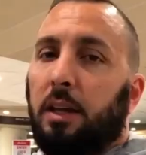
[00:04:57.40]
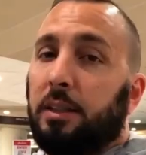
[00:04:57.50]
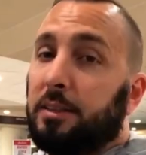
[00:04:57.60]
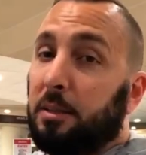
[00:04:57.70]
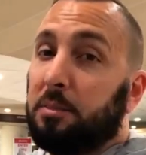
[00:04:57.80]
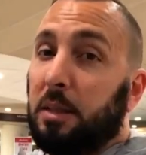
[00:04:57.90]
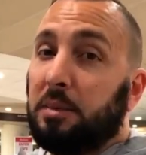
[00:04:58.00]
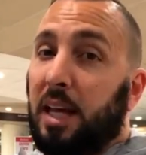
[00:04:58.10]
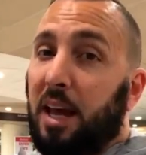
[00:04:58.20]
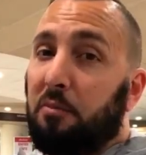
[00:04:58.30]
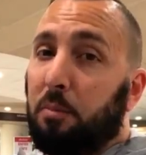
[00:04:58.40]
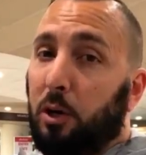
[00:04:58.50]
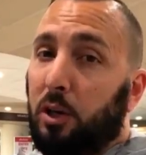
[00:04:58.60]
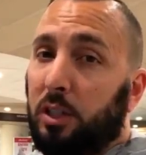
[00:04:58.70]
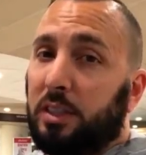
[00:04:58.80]
Sometimes they have
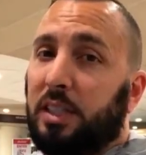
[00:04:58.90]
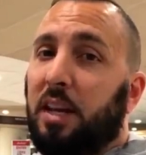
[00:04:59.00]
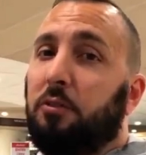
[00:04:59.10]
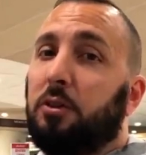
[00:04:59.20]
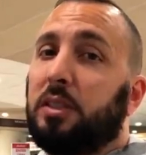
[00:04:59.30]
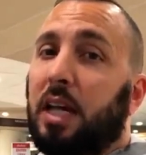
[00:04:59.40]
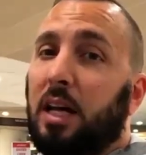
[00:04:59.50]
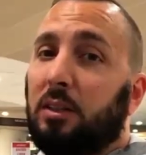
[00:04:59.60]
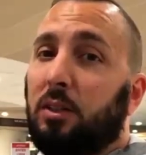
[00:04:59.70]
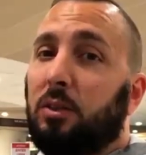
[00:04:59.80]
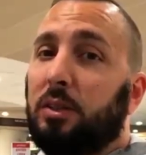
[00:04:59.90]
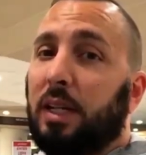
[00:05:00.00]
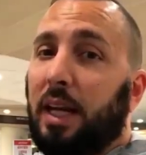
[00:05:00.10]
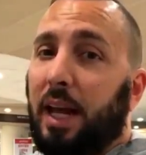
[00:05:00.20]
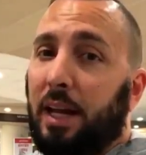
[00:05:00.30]
perks if you download
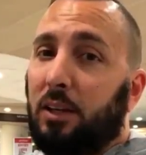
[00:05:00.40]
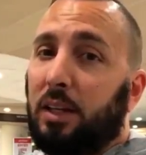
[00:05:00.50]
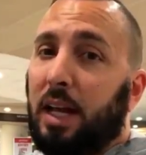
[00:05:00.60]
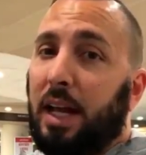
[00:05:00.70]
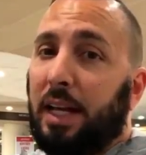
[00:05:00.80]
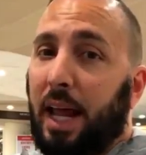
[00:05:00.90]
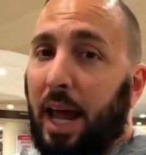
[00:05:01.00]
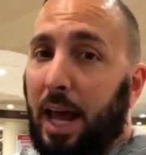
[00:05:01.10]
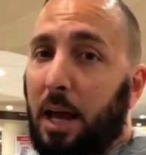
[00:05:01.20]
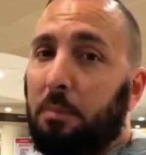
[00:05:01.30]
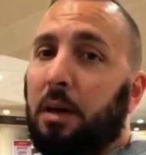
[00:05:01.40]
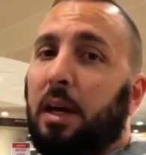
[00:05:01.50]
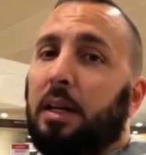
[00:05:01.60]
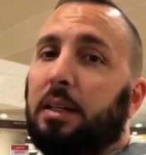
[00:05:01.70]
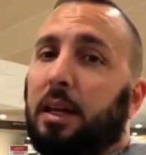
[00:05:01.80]
the airline app.
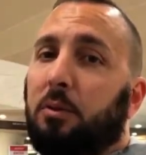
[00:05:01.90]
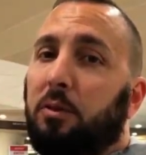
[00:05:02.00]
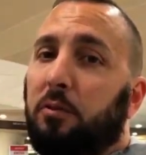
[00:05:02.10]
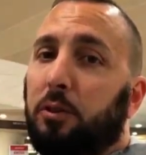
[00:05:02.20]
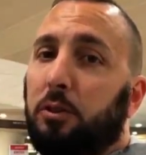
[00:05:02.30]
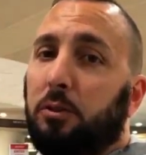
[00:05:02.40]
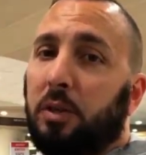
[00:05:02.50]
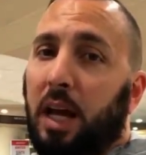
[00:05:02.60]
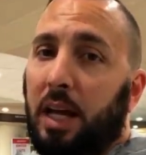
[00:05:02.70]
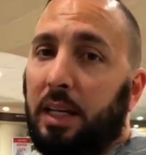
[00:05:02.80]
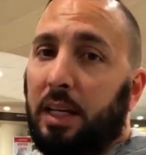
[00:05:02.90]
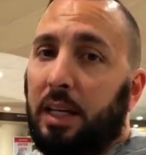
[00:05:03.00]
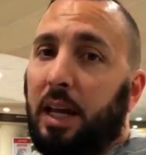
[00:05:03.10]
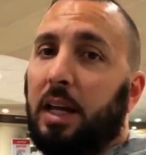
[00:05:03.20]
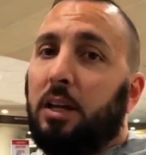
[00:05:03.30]
Like we flew
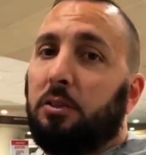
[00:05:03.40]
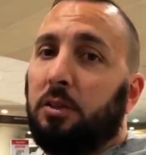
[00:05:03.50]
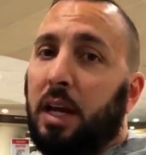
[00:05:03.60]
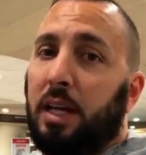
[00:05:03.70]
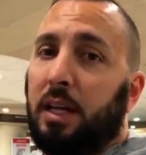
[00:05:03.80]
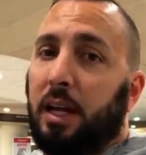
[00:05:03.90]
United, and on United